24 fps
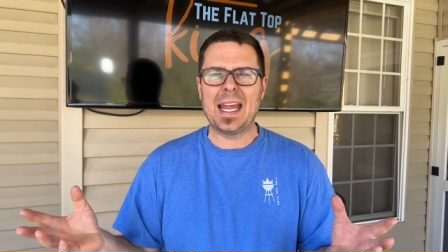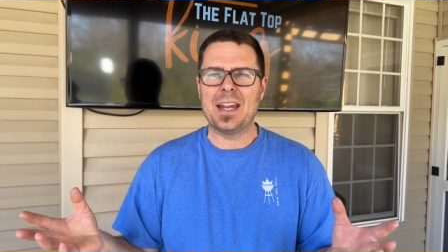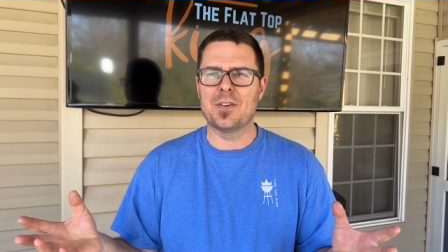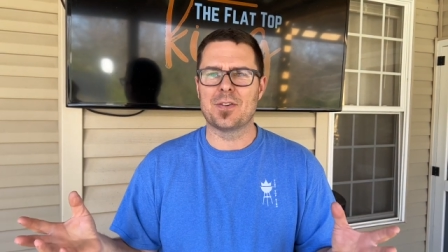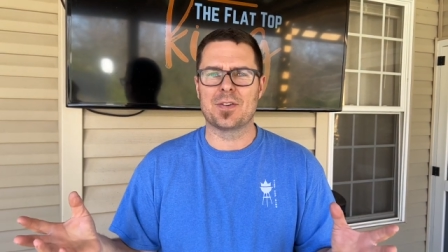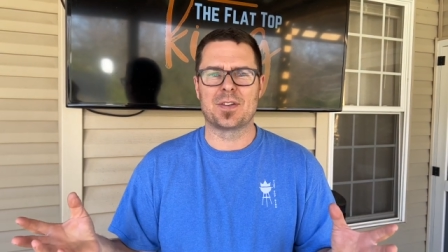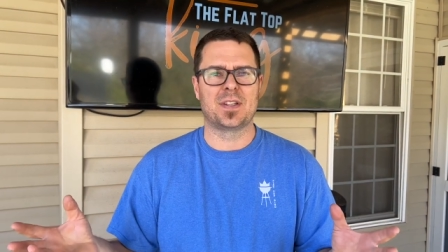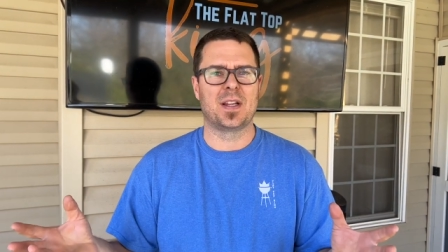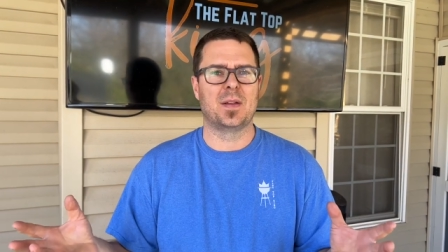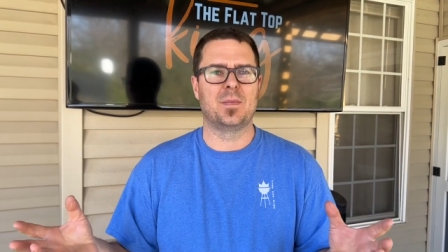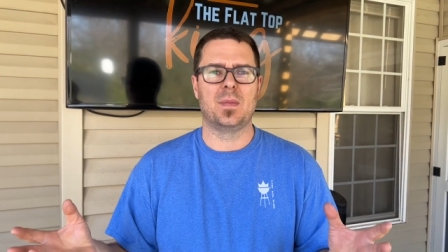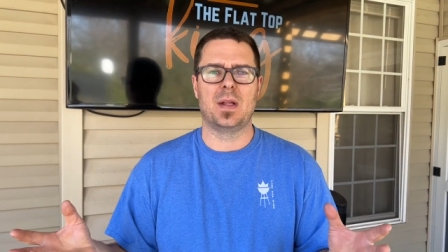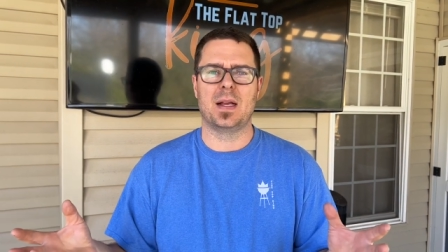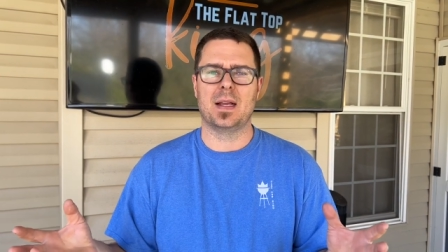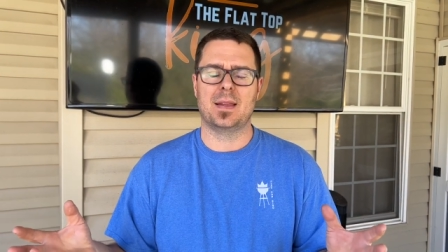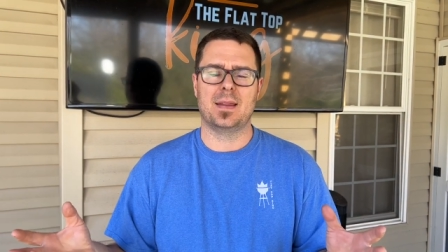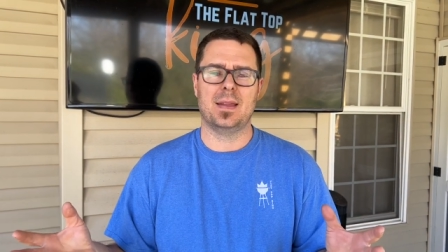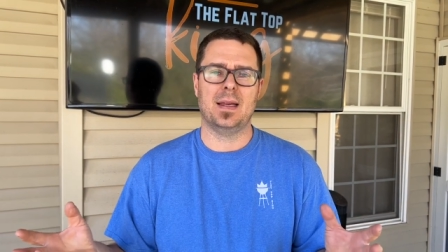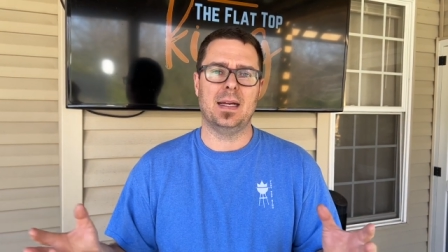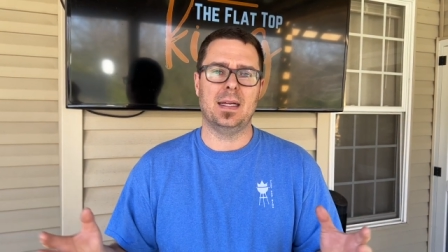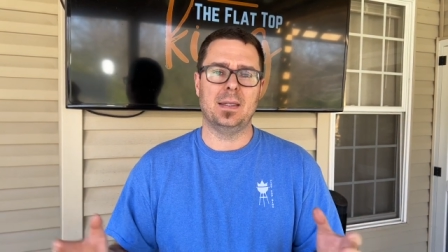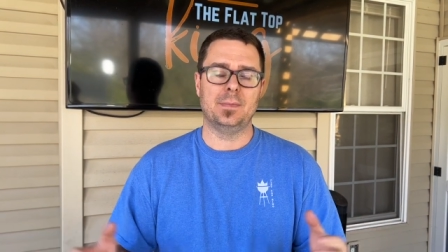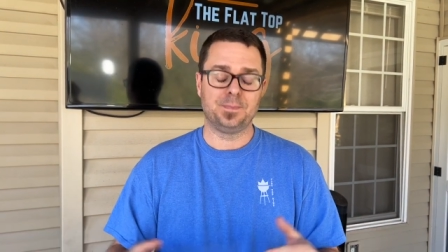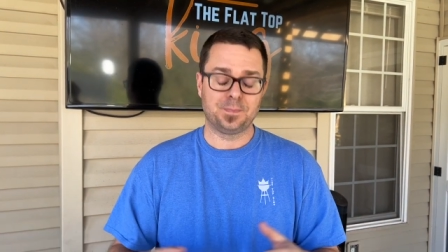or something like
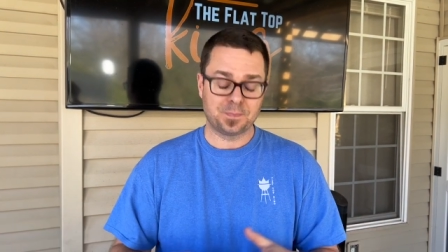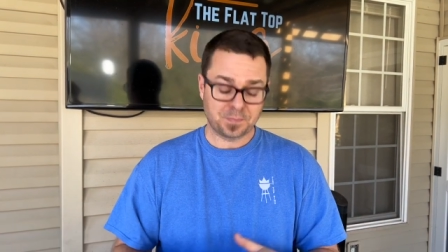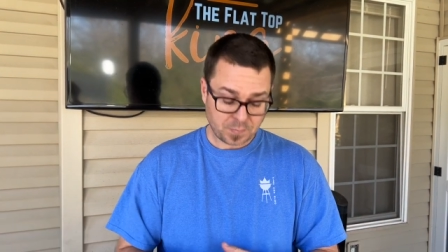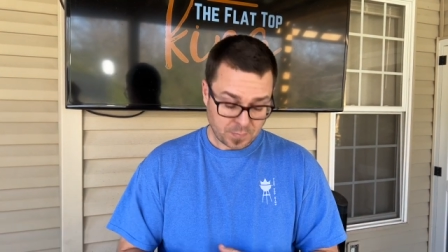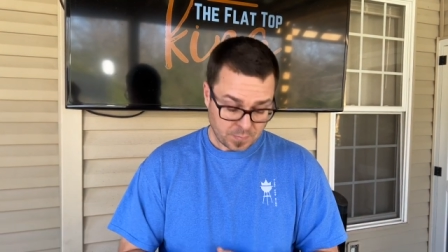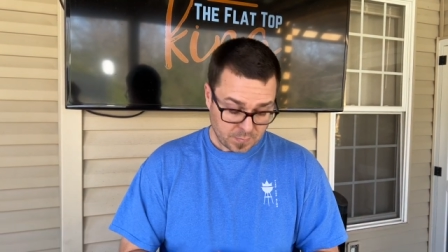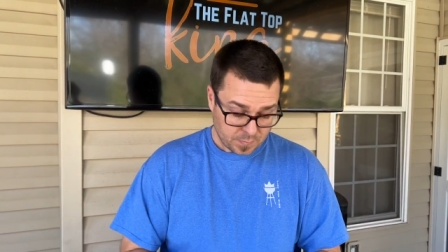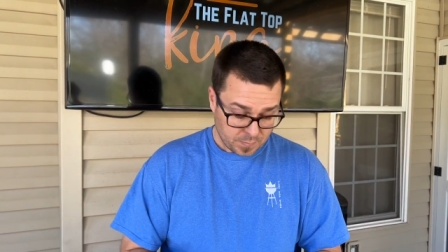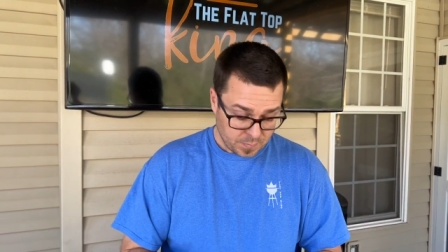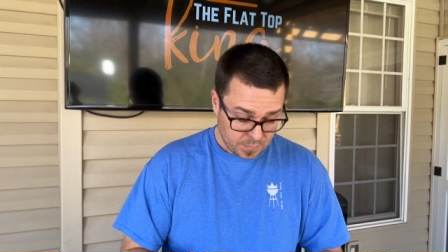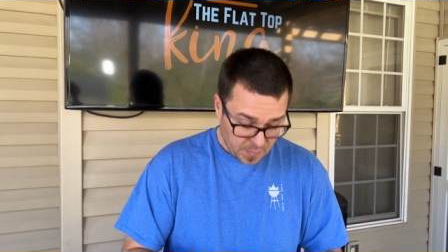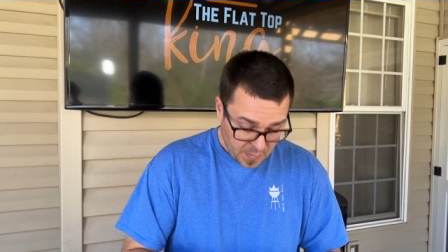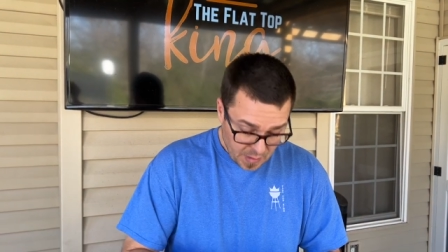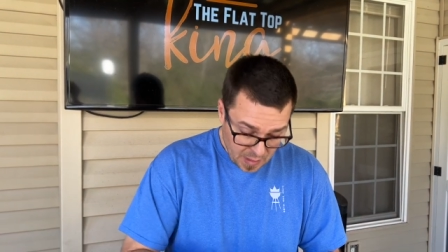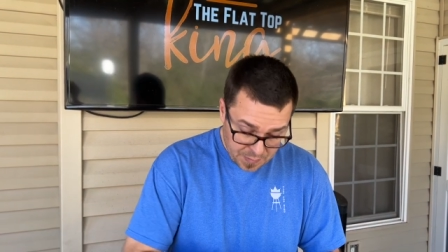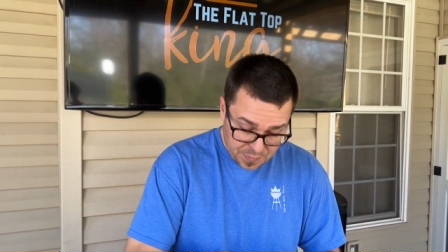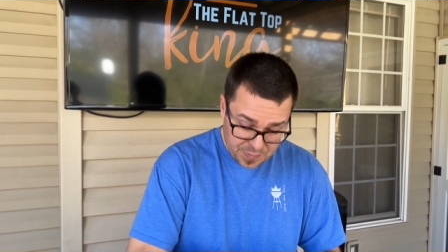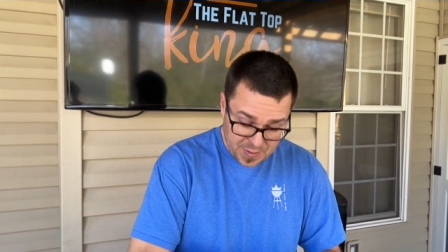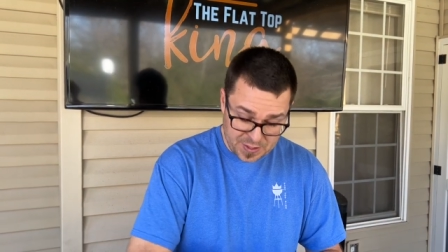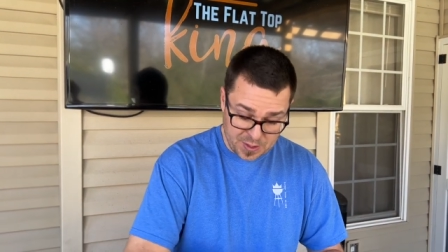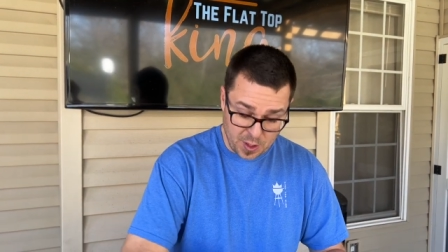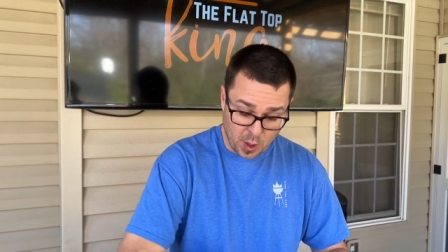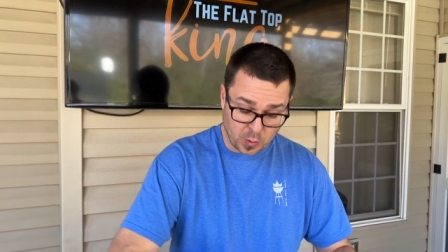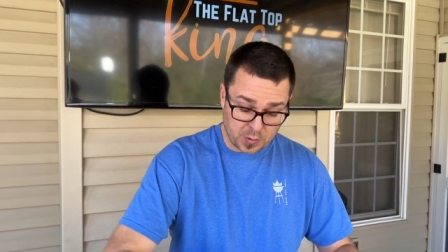that.
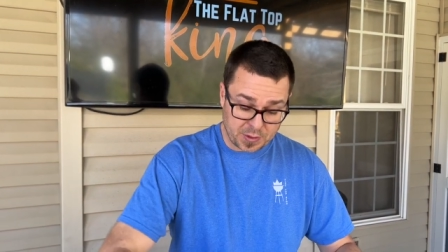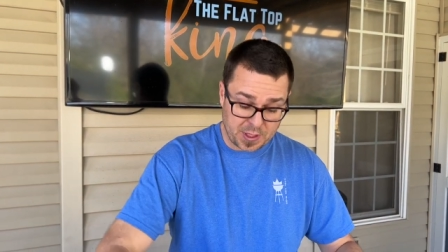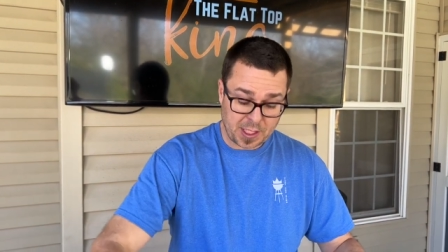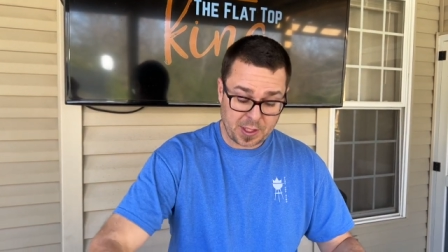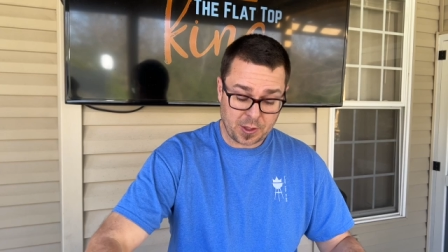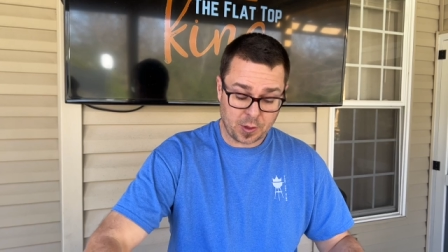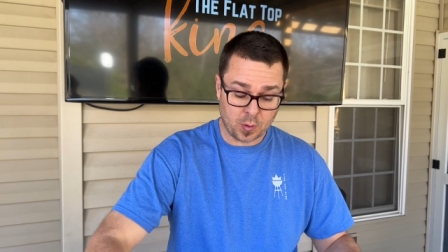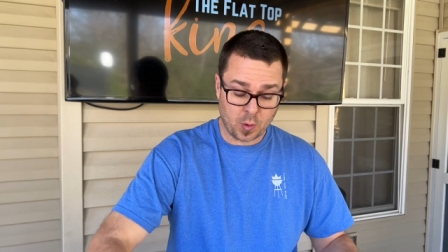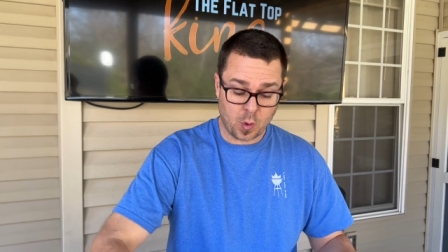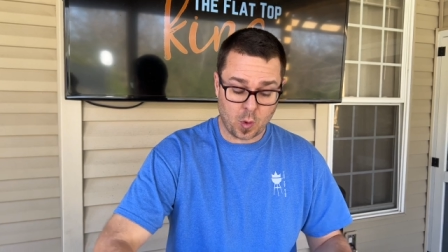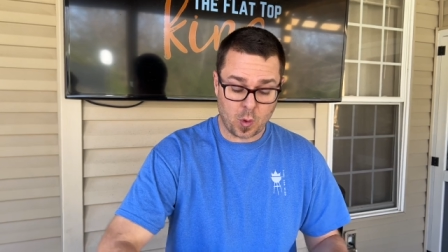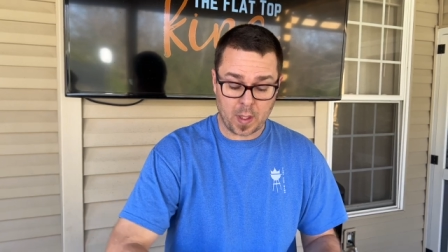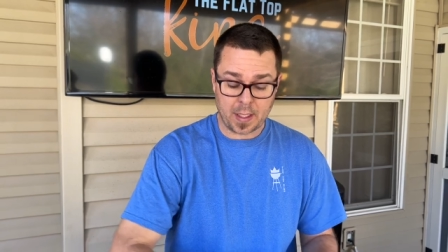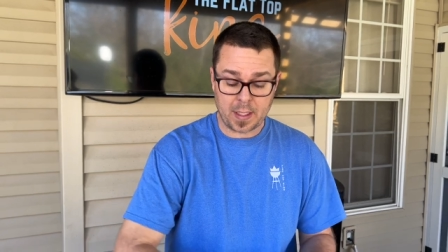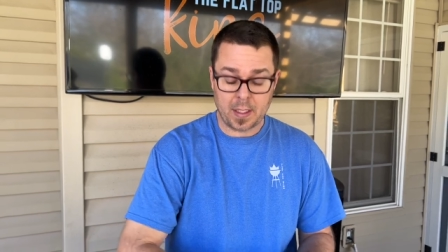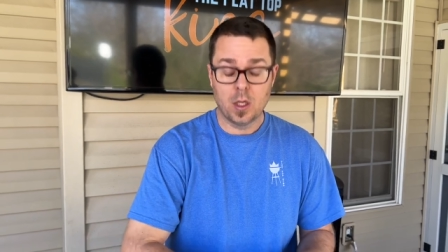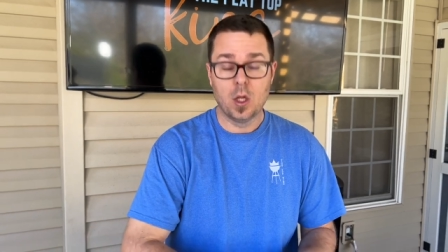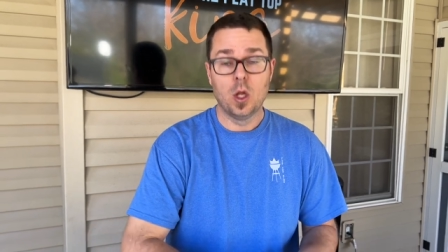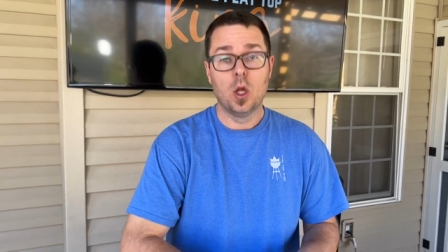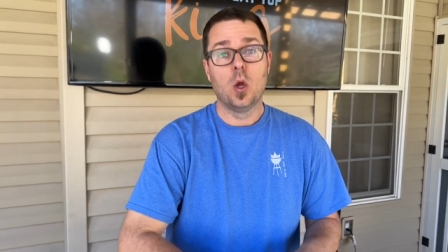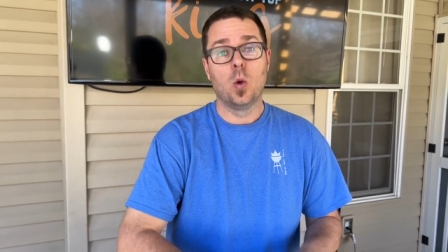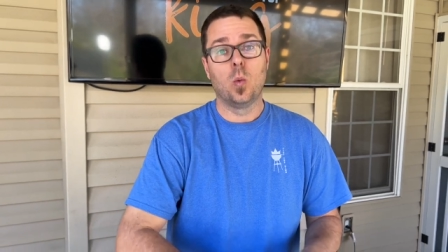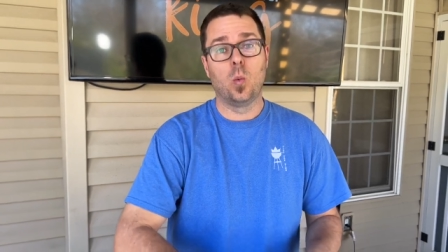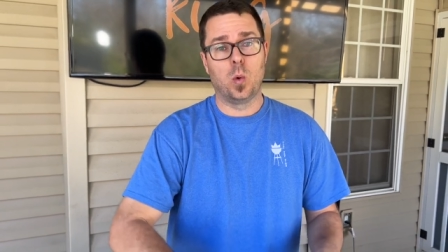This whole tenderloin
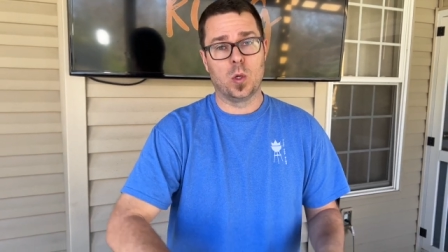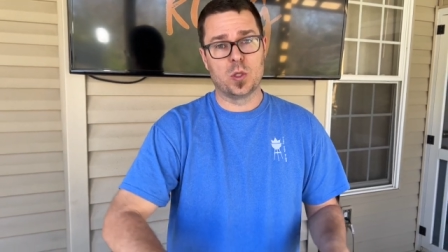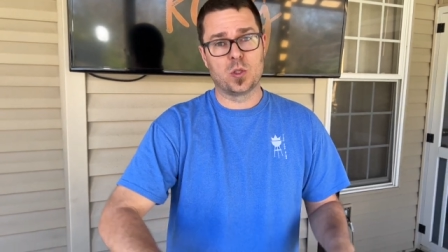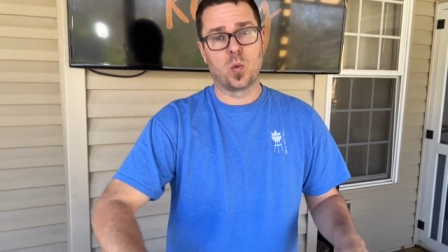was